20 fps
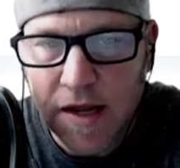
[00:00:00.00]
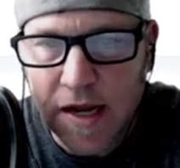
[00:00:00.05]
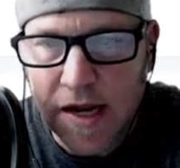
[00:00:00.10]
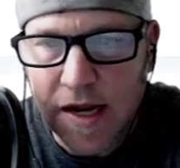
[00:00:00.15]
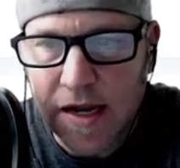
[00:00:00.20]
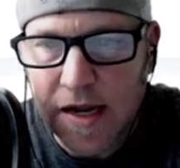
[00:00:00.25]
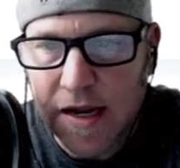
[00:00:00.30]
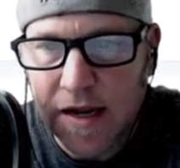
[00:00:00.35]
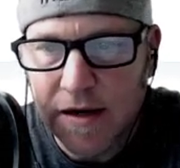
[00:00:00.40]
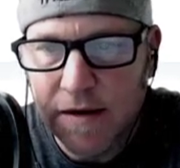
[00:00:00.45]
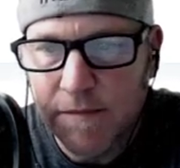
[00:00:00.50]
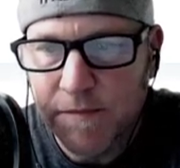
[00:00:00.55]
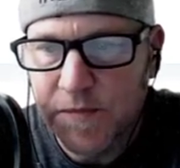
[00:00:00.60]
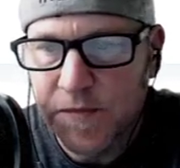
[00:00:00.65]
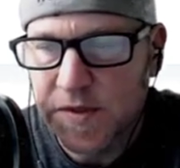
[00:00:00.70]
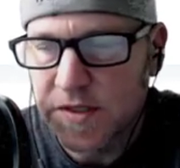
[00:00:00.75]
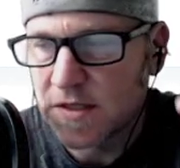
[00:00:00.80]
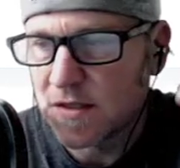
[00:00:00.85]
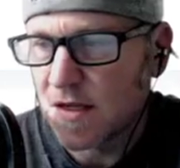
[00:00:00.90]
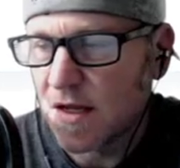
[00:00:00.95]
and
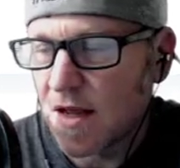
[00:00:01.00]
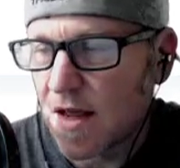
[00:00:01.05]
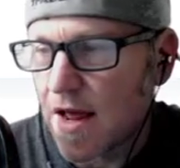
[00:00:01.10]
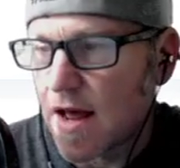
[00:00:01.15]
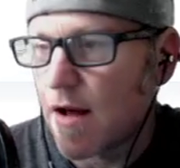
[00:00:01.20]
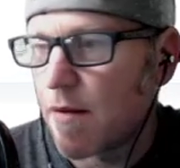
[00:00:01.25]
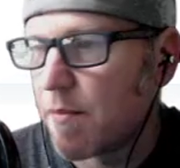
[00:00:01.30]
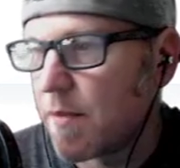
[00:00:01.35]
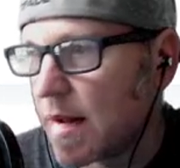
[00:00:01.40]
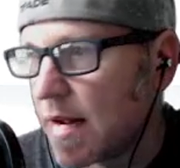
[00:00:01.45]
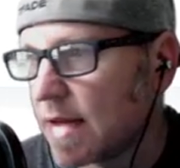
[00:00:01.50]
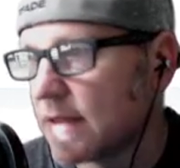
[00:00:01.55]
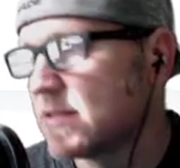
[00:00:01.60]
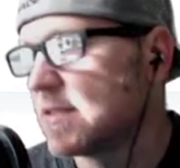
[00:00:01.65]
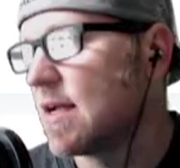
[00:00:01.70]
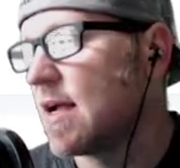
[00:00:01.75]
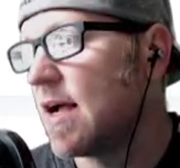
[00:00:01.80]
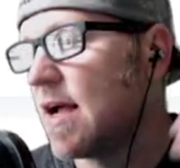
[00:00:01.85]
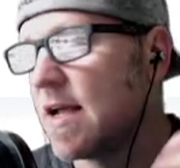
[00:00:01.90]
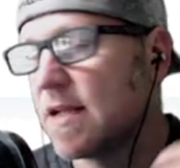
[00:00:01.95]
see how box
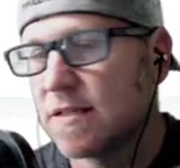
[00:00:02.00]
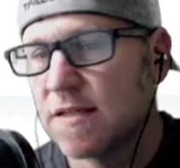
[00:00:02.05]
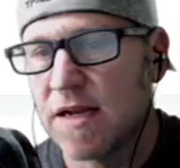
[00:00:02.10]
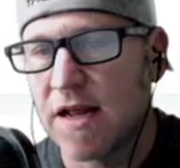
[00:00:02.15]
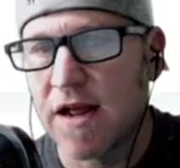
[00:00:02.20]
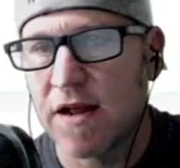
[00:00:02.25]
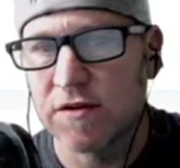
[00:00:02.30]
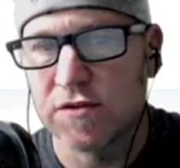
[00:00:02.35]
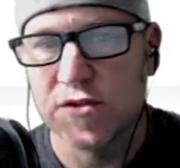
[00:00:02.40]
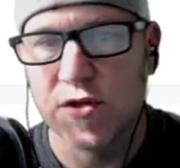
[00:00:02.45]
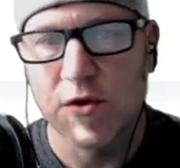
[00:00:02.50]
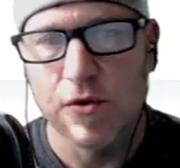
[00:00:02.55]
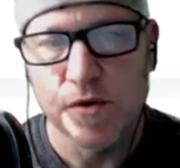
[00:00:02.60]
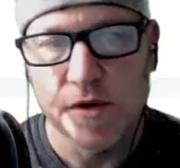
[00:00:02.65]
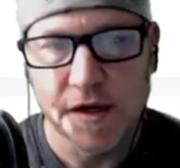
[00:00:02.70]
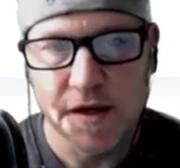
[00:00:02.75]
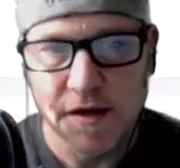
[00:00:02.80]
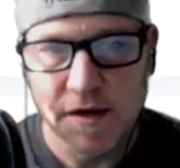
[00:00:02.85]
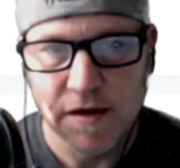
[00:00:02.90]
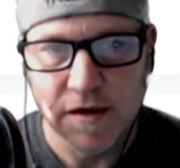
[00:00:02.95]
size and how
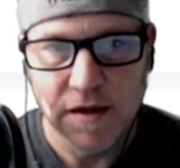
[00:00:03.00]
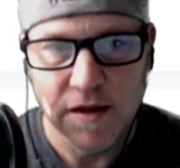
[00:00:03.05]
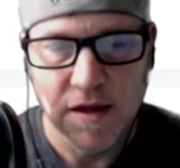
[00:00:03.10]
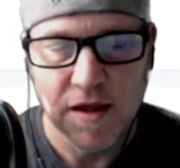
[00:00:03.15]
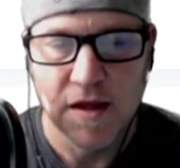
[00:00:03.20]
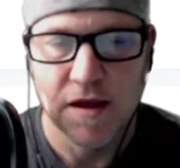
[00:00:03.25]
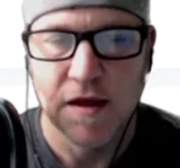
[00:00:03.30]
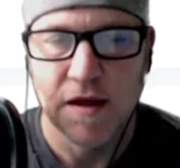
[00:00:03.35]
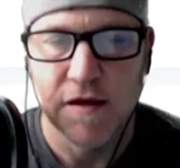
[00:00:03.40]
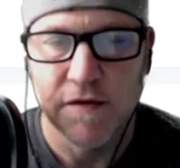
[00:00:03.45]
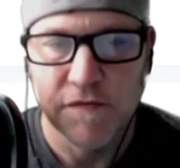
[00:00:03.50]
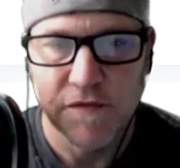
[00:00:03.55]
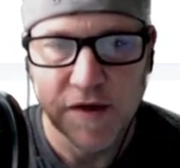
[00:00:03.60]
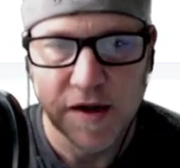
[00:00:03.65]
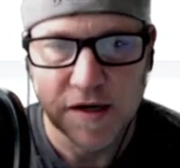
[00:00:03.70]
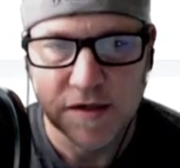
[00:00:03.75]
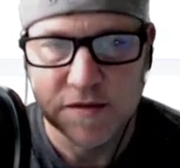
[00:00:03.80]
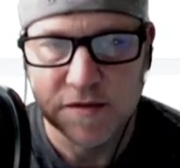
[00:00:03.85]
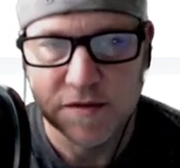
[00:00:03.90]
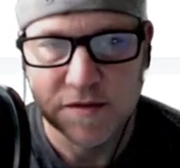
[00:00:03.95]
tuning
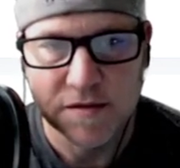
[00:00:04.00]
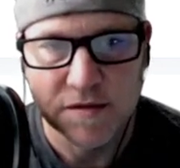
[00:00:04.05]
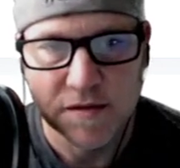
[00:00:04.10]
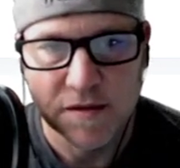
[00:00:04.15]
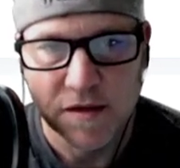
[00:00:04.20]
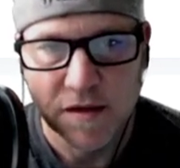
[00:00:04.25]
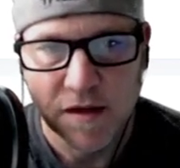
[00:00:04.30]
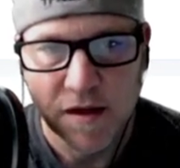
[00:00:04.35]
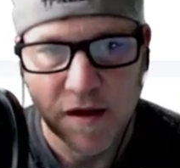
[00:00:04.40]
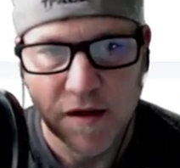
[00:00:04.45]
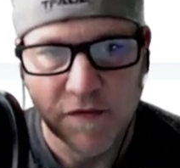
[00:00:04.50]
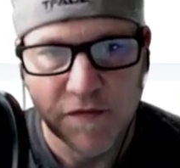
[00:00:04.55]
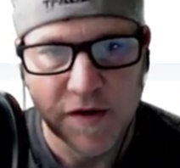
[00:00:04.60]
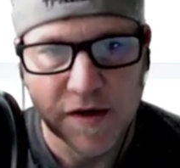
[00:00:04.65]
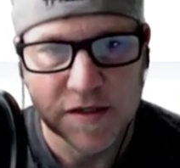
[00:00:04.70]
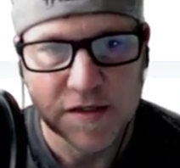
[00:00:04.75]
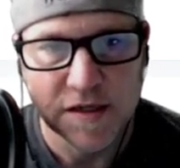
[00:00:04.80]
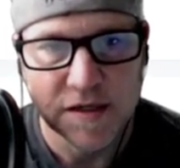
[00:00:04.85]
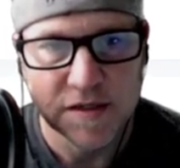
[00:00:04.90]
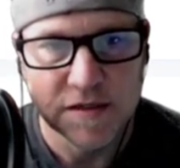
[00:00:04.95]
affects
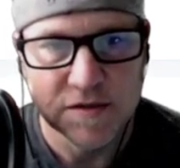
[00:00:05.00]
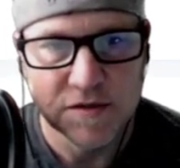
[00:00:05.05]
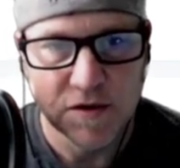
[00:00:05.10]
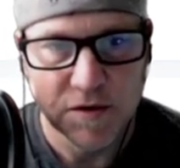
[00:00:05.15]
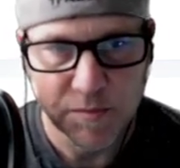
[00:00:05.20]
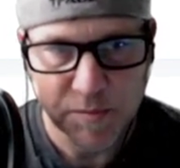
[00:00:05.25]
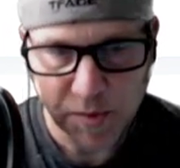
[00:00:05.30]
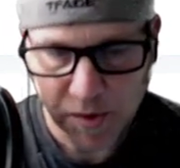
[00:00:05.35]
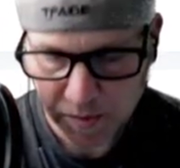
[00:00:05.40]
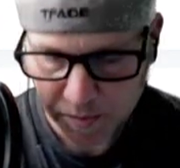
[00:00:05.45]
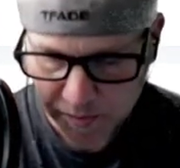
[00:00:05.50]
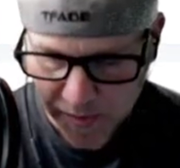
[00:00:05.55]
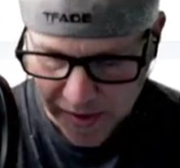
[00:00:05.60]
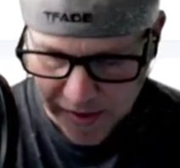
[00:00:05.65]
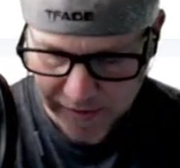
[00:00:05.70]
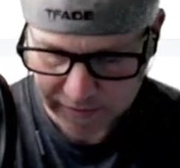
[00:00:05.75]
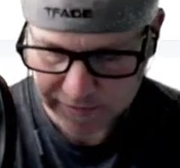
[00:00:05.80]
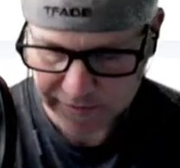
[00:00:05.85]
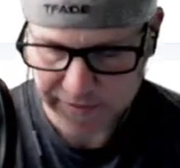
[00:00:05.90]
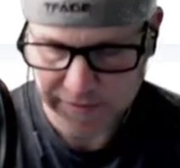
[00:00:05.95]
things. Let's do a burp
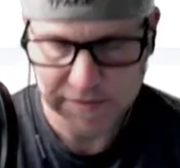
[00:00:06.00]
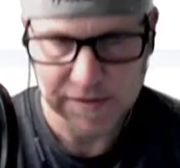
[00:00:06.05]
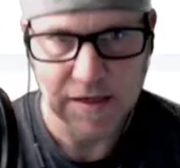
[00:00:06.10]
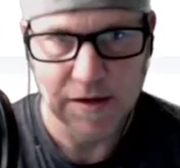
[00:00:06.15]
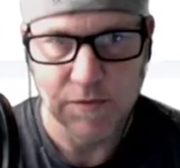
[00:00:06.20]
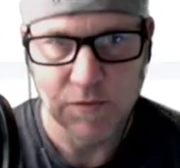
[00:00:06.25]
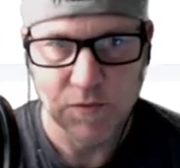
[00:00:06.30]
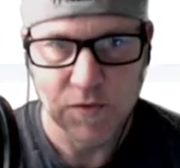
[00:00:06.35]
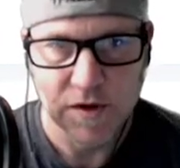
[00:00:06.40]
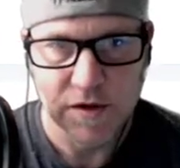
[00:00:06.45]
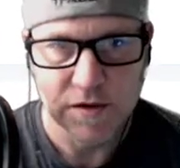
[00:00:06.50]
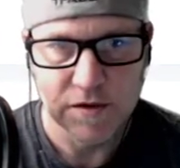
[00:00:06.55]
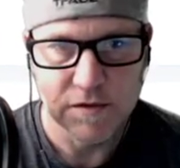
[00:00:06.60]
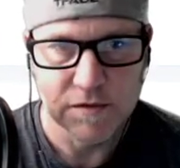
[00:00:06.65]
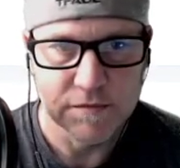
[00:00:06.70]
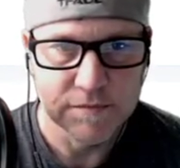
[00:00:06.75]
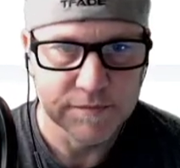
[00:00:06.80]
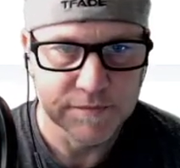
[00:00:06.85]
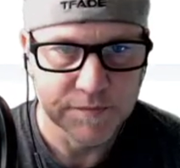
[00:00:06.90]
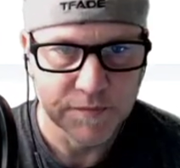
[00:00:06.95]
box. Let's say
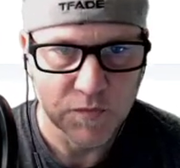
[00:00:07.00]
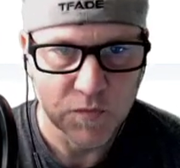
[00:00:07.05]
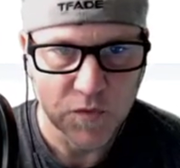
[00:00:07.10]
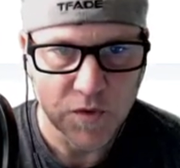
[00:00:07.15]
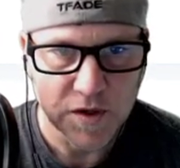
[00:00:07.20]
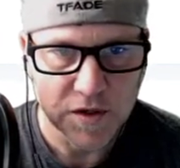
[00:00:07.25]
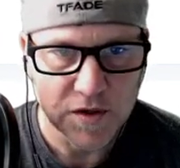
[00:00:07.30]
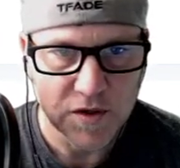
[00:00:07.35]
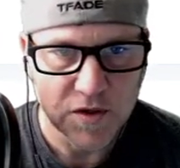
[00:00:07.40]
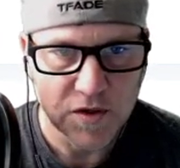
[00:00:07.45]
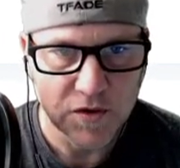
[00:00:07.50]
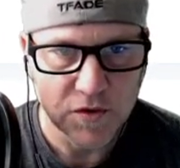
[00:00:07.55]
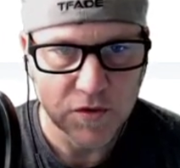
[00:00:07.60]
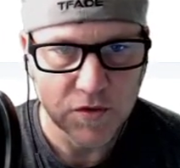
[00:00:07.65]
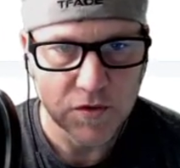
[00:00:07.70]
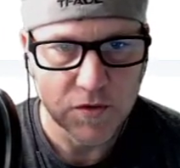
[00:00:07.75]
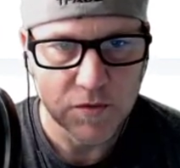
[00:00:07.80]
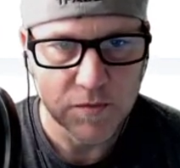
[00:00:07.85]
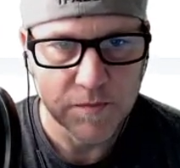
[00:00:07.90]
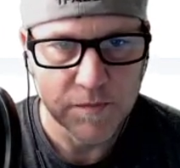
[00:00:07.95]
one
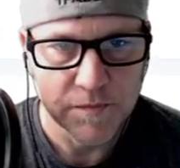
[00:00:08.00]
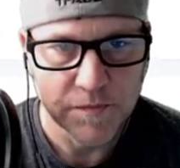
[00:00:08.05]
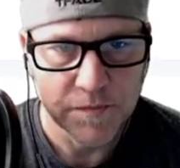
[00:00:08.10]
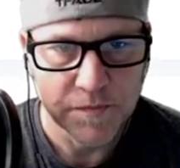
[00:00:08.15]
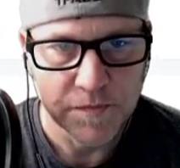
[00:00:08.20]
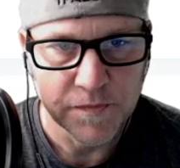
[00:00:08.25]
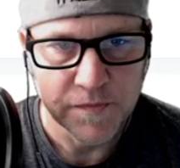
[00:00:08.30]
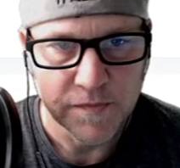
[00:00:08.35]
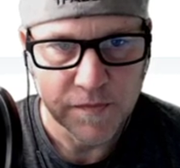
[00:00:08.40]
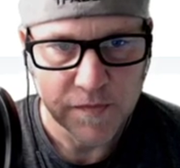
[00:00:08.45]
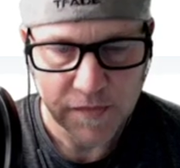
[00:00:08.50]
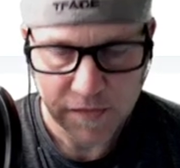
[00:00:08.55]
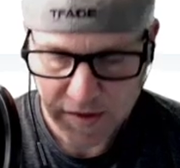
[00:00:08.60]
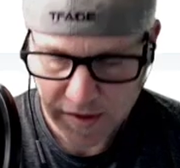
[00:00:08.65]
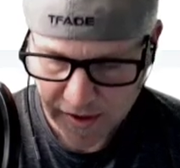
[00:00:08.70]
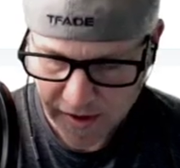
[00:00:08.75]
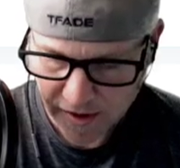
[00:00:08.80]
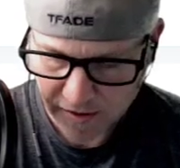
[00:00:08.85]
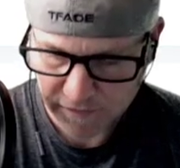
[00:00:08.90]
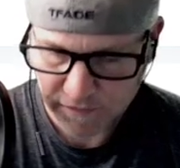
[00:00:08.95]
cube
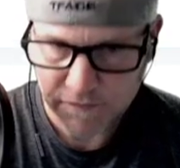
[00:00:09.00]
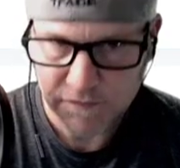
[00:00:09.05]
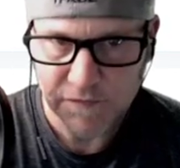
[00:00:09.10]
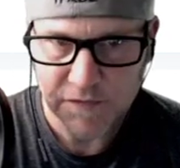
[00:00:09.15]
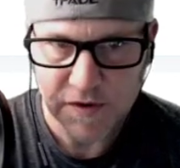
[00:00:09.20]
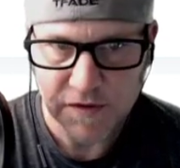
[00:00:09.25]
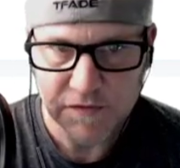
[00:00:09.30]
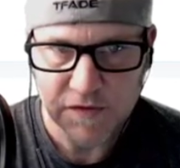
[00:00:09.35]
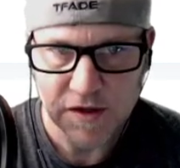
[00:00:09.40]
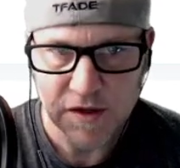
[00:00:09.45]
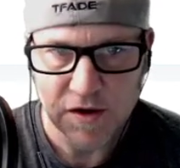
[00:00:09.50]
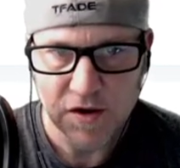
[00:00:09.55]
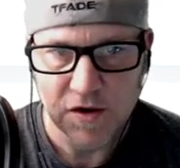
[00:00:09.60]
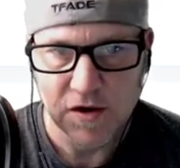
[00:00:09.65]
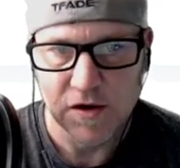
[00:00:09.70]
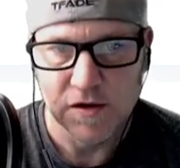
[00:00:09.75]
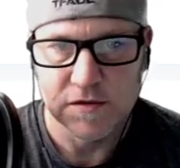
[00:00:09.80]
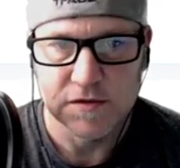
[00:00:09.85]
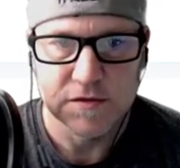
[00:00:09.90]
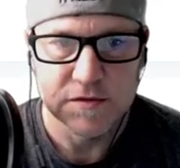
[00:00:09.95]
at 50
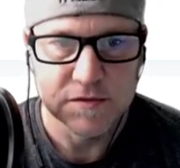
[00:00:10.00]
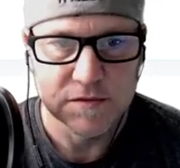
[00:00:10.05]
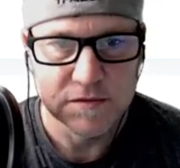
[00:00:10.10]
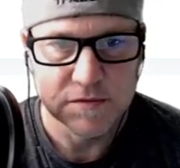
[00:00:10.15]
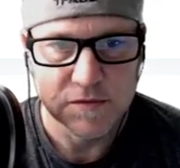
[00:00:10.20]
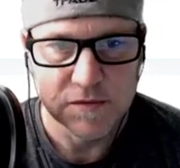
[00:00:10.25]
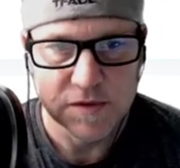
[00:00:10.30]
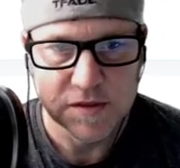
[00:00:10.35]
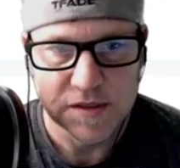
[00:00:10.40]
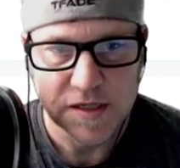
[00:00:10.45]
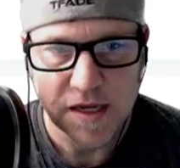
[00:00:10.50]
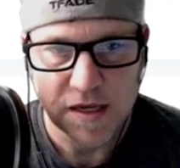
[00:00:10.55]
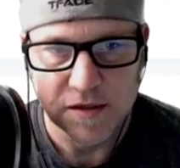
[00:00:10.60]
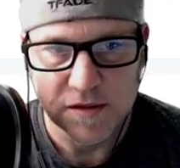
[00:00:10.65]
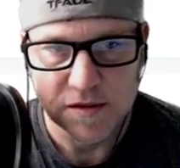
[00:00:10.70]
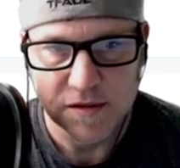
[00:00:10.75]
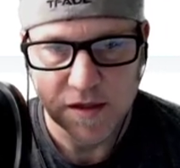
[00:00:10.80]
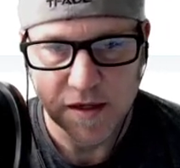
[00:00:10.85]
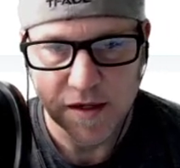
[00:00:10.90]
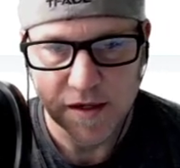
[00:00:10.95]
hertz. What's that
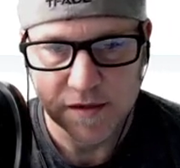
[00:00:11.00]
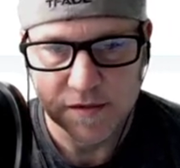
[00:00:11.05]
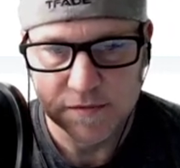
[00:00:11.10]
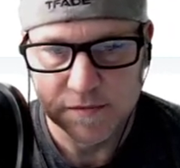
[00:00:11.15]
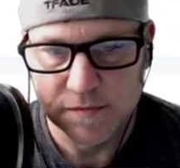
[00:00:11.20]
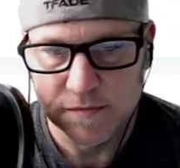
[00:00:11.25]
look like?